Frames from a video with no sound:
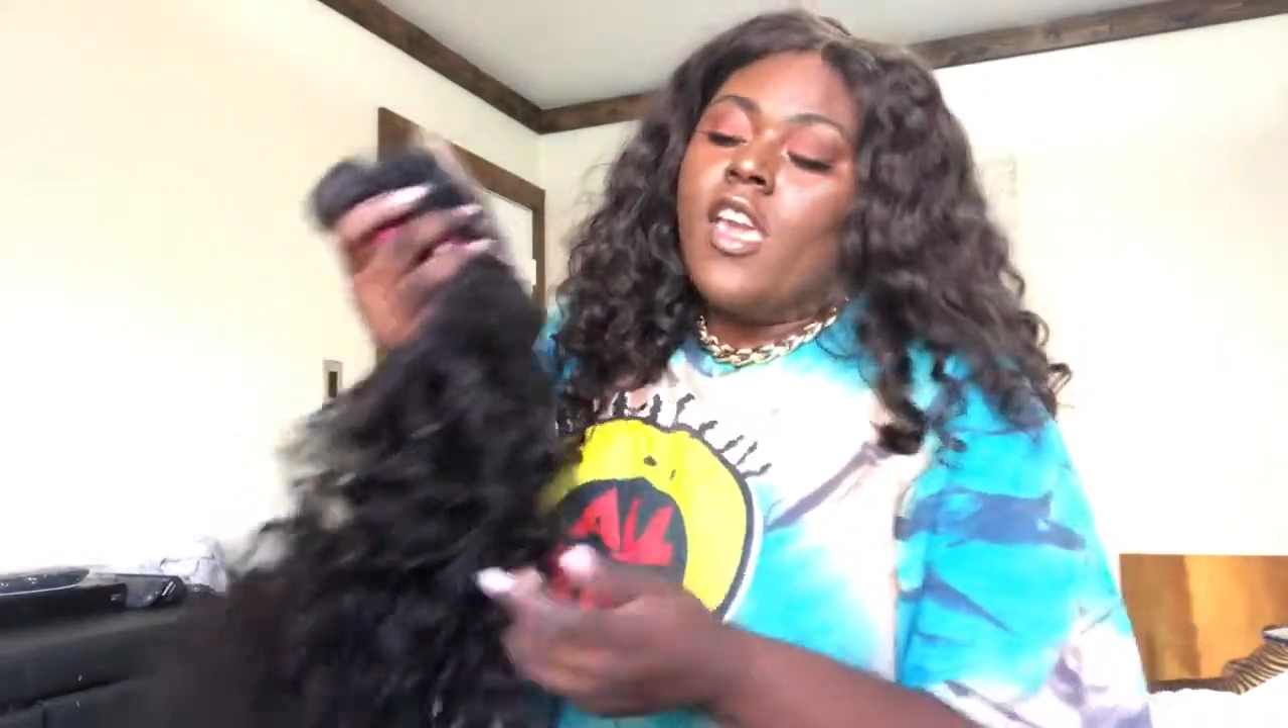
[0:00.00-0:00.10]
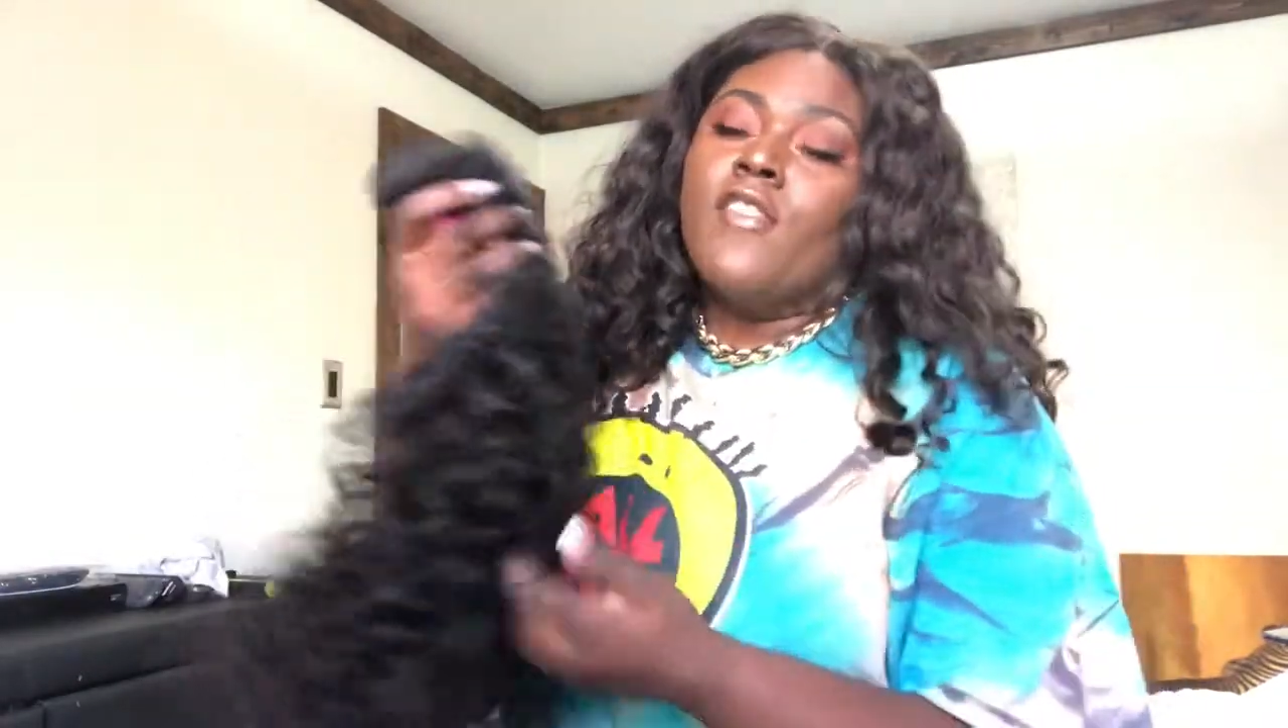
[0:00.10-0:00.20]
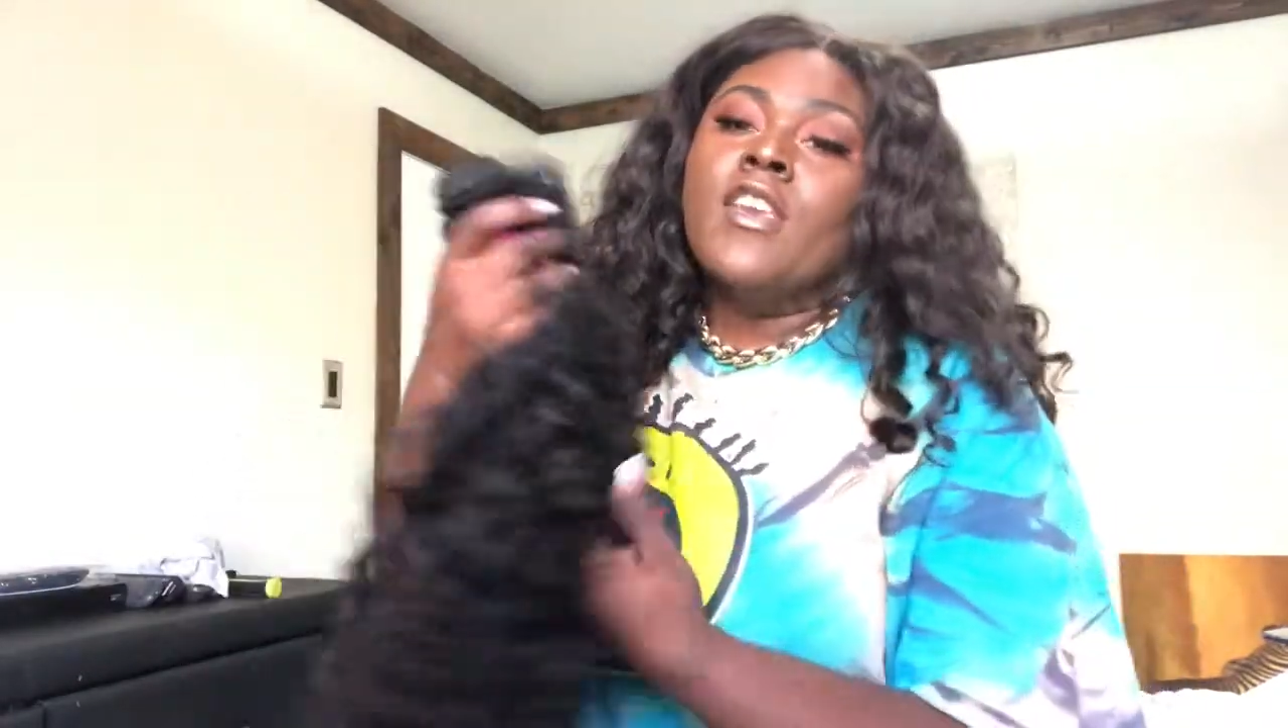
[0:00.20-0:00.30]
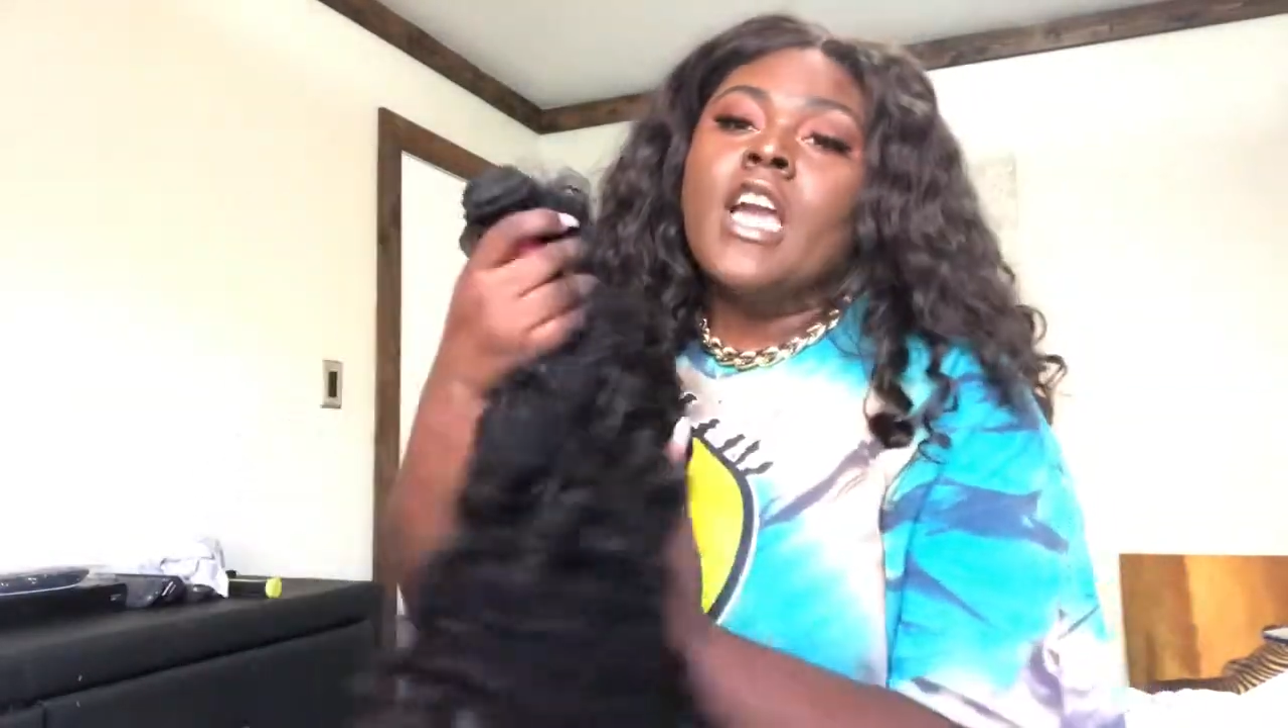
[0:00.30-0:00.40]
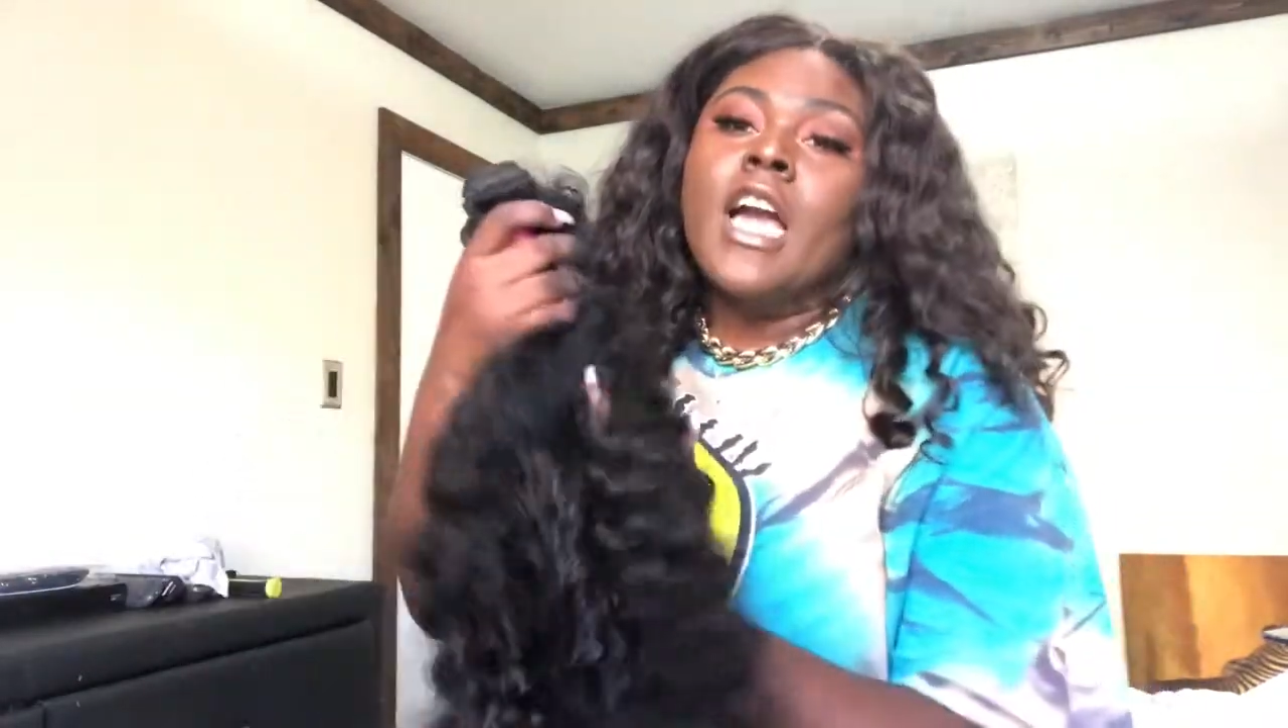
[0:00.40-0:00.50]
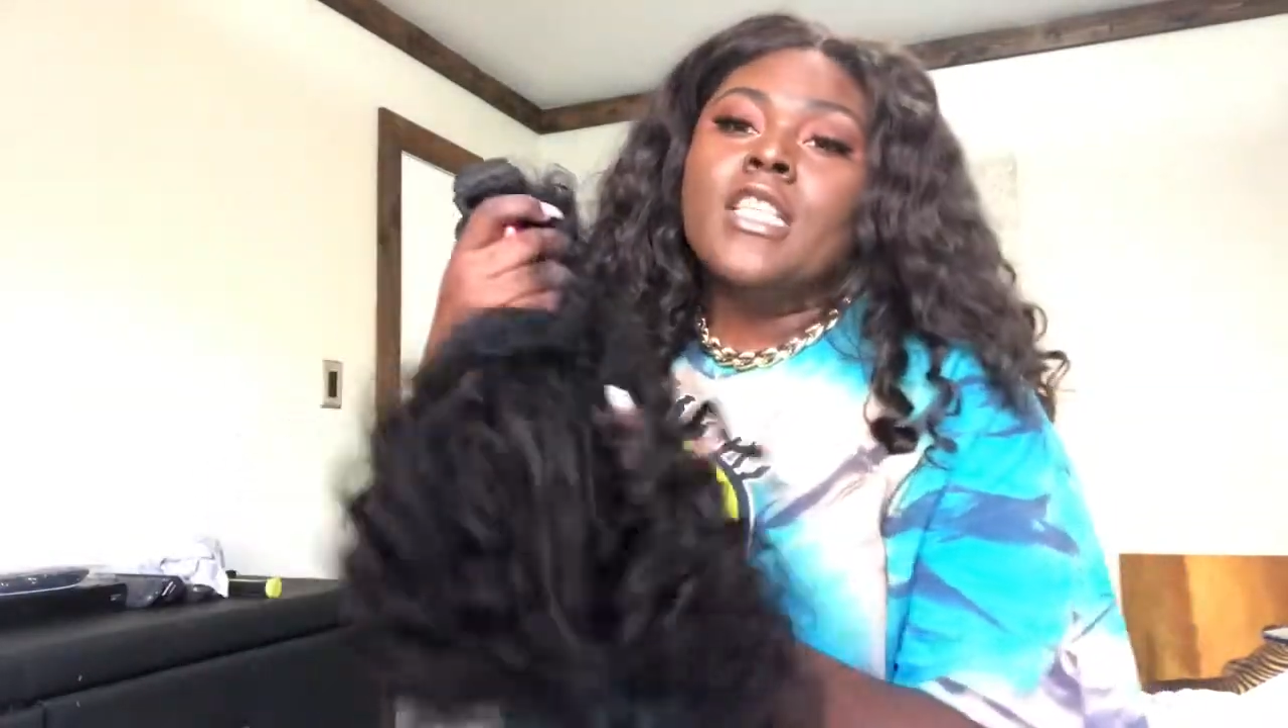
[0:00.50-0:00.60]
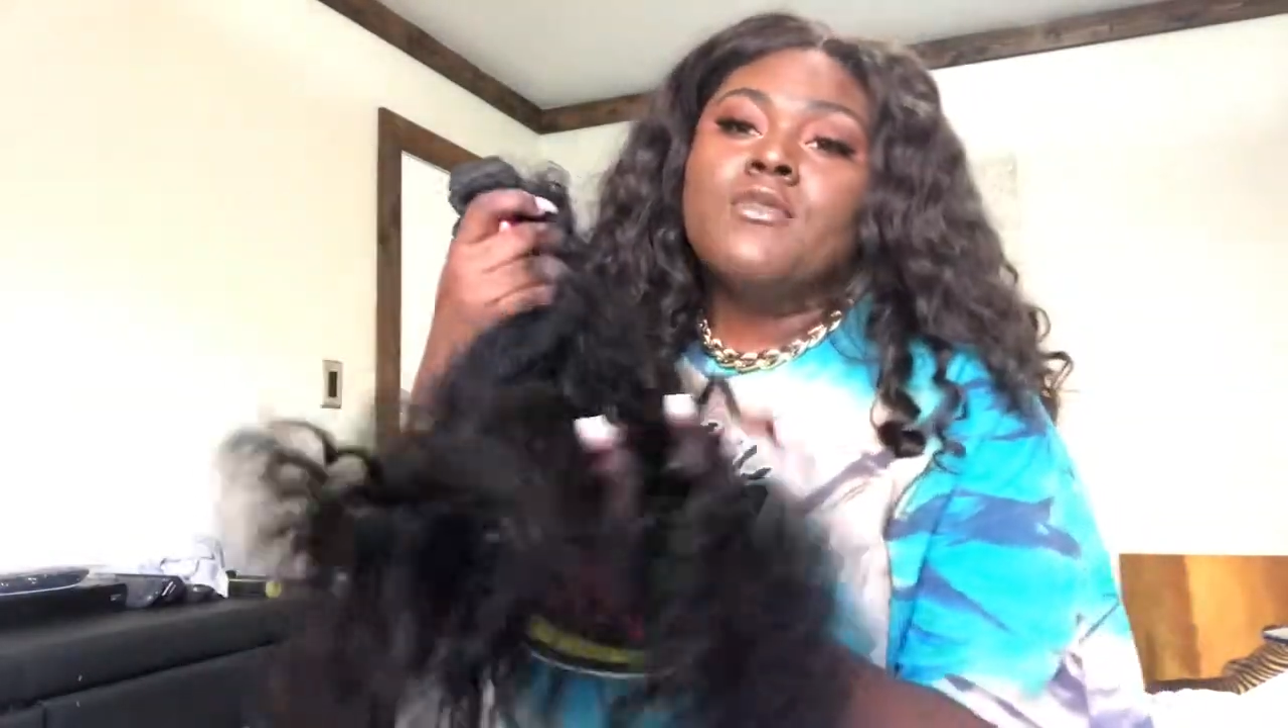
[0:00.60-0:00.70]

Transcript: If you guys